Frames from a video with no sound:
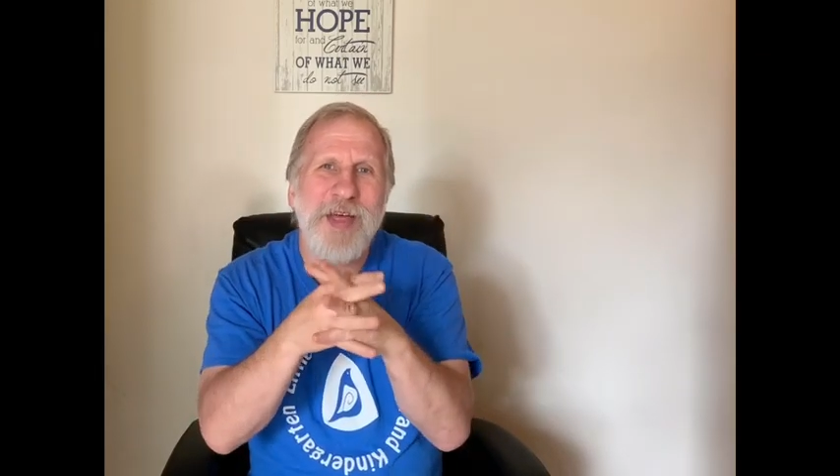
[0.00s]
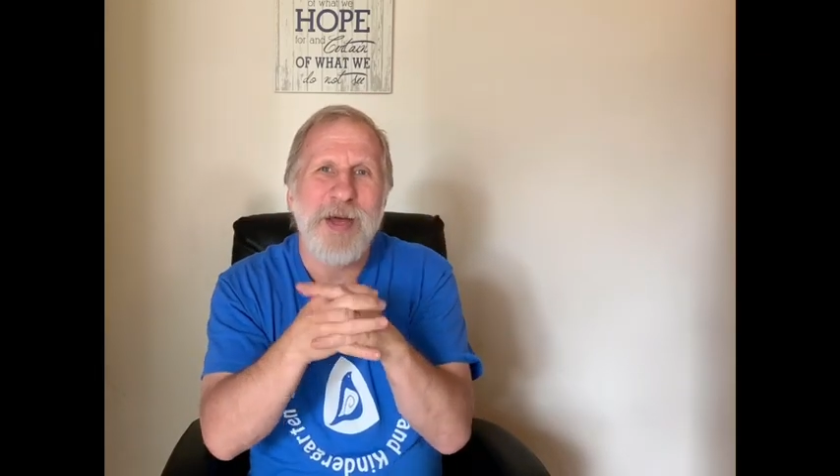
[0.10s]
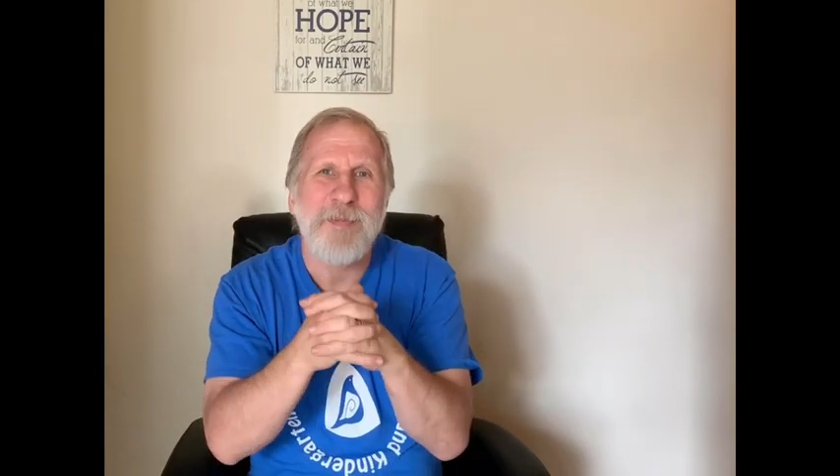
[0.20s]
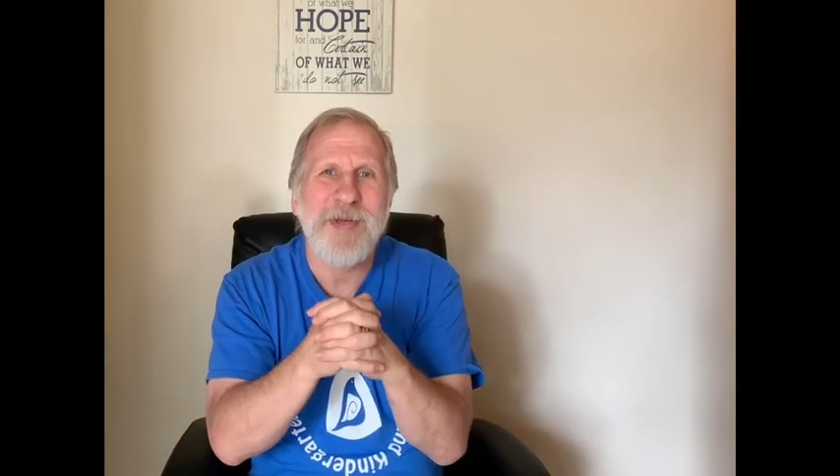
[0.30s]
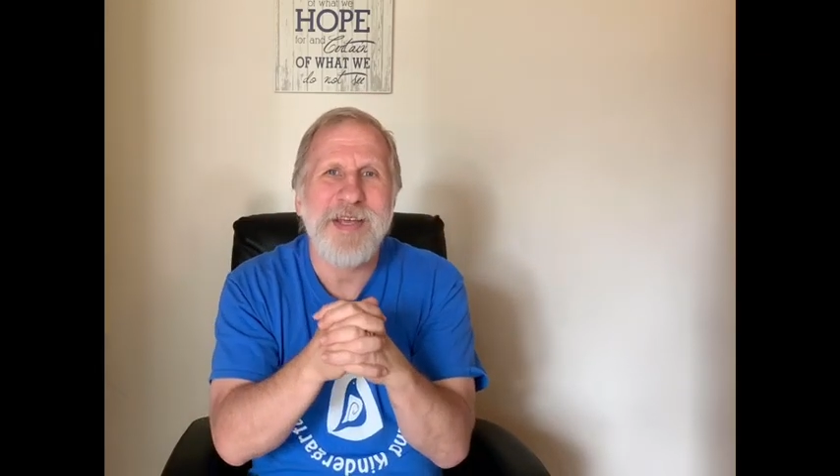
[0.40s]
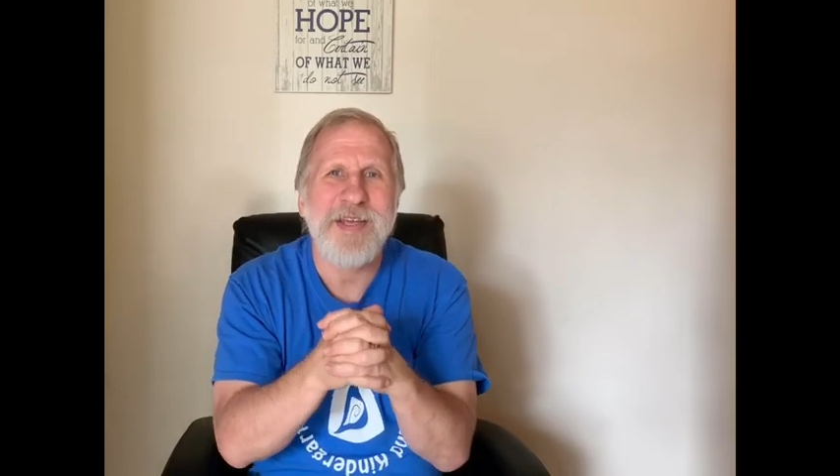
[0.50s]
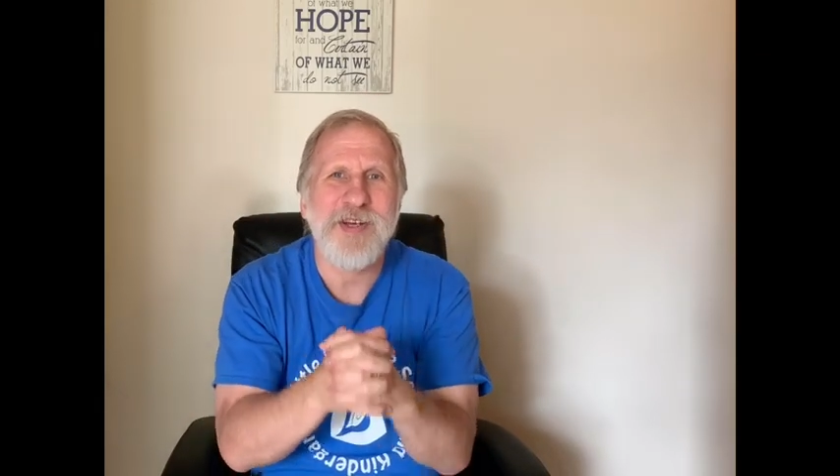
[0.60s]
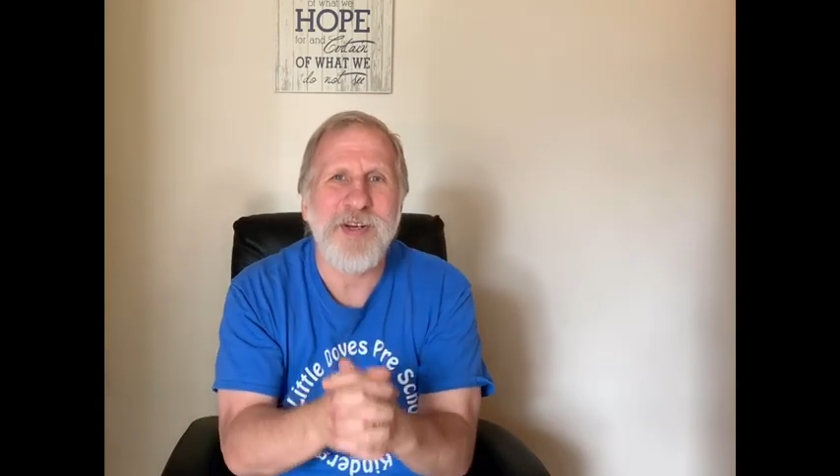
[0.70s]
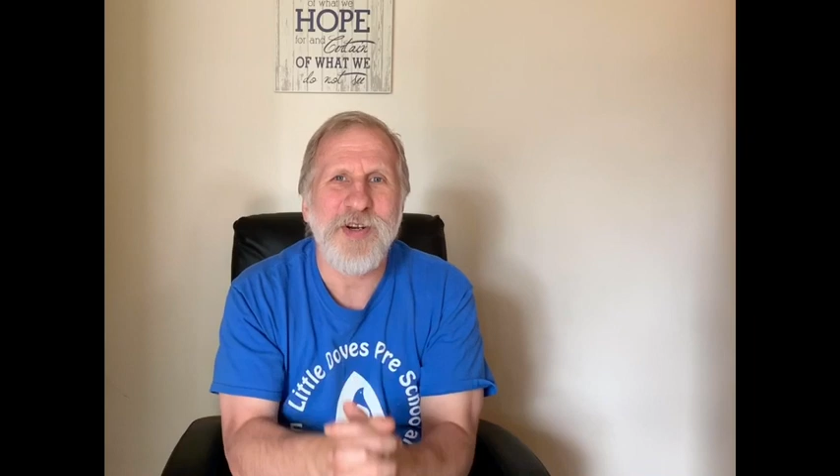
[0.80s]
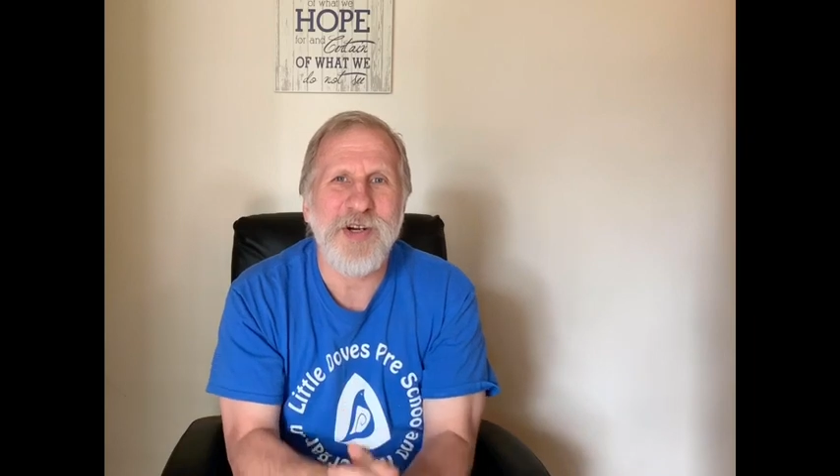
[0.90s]
them
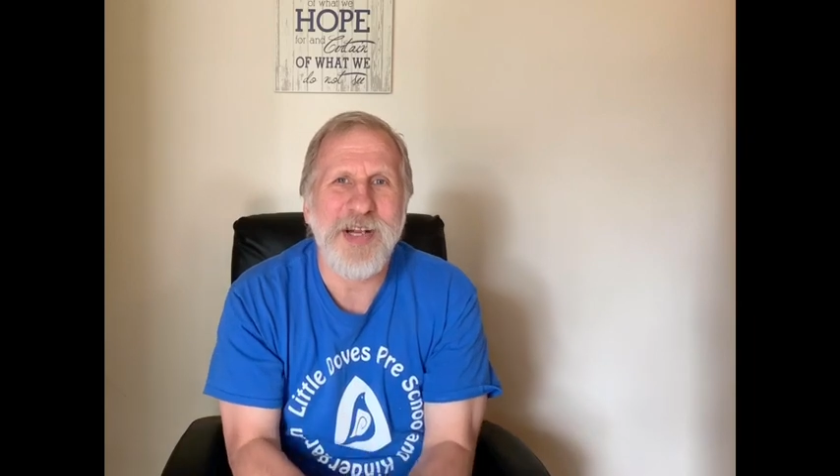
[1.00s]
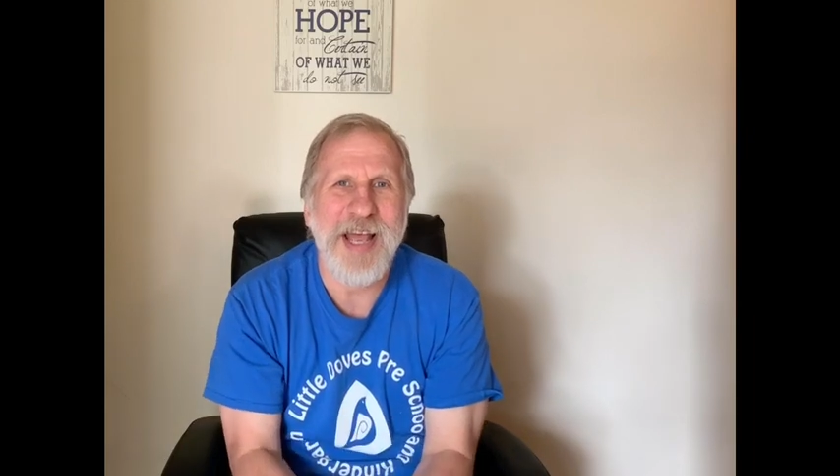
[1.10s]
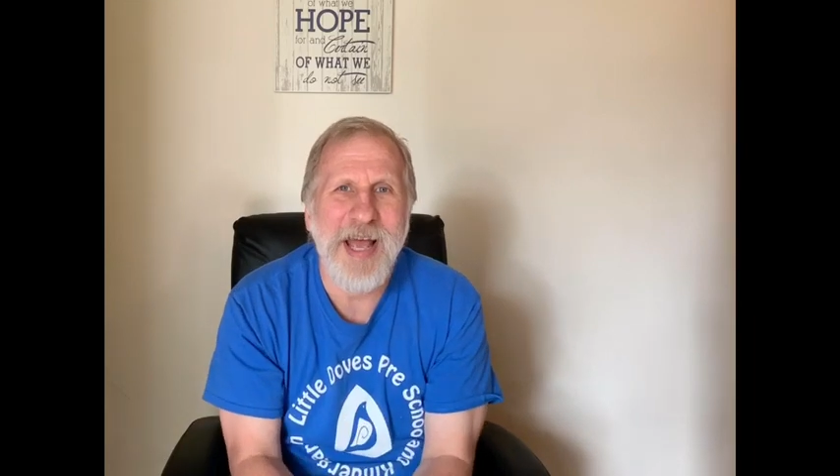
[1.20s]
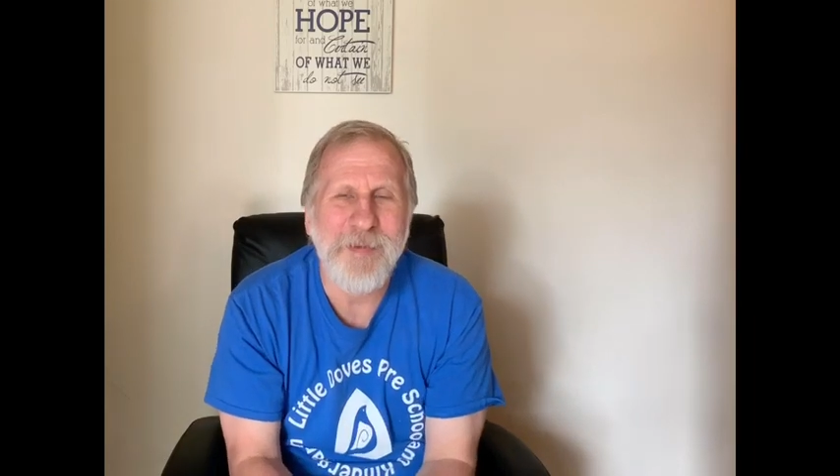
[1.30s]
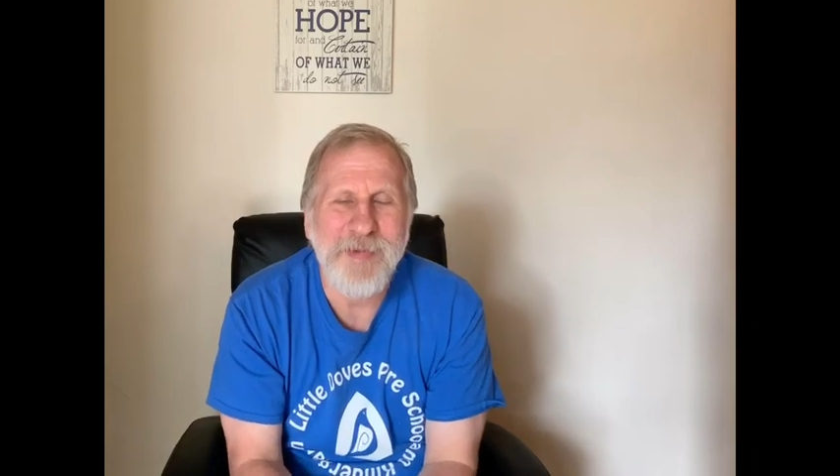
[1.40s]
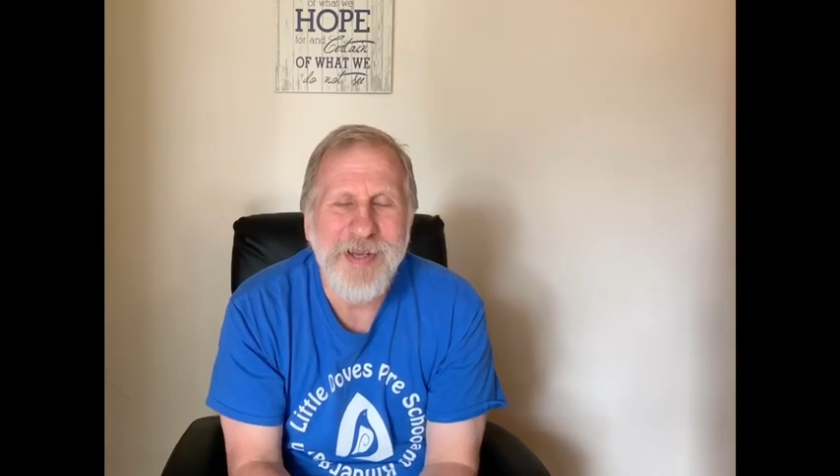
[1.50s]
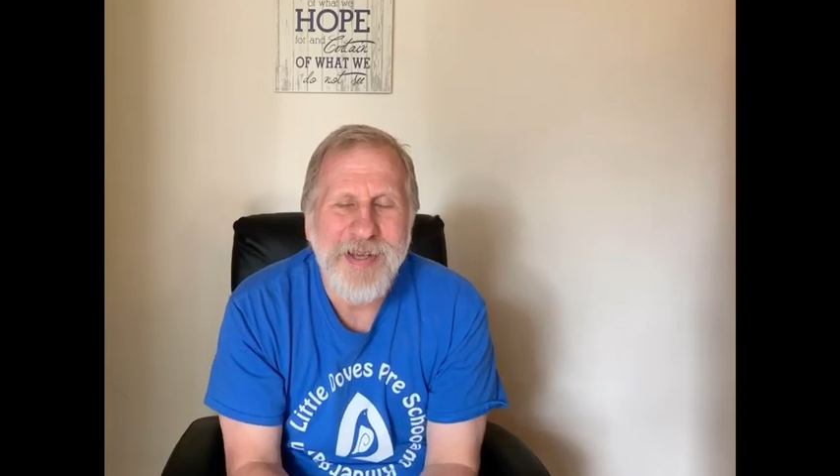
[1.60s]
in your lap.